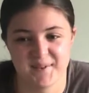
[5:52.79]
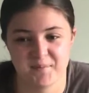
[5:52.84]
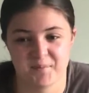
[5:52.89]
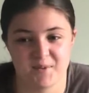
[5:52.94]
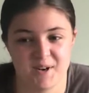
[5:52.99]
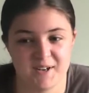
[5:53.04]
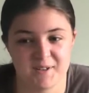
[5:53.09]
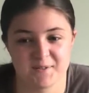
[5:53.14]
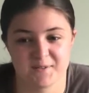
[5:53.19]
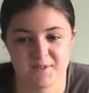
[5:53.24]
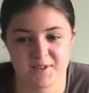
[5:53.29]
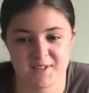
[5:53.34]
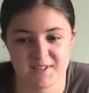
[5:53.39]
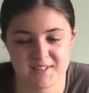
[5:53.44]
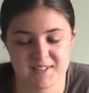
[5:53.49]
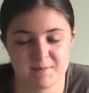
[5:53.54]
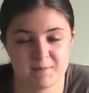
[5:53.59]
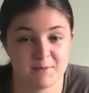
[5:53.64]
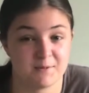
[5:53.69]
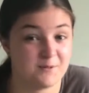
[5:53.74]

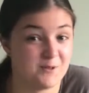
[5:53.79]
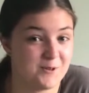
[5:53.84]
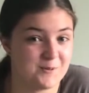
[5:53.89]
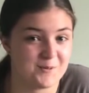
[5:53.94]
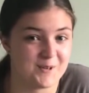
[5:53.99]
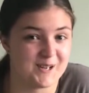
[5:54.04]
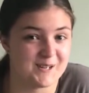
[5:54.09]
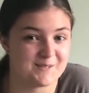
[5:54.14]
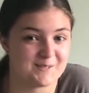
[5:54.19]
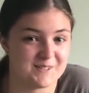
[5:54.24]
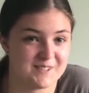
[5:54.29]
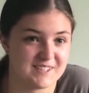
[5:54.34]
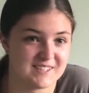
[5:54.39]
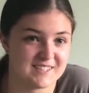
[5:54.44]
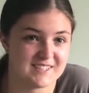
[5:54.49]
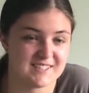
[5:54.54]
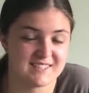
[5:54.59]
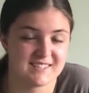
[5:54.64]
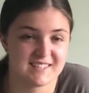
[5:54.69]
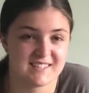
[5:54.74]
breakfast, before
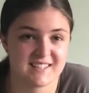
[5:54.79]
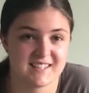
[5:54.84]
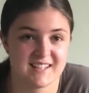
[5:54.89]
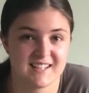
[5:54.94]
breakfast,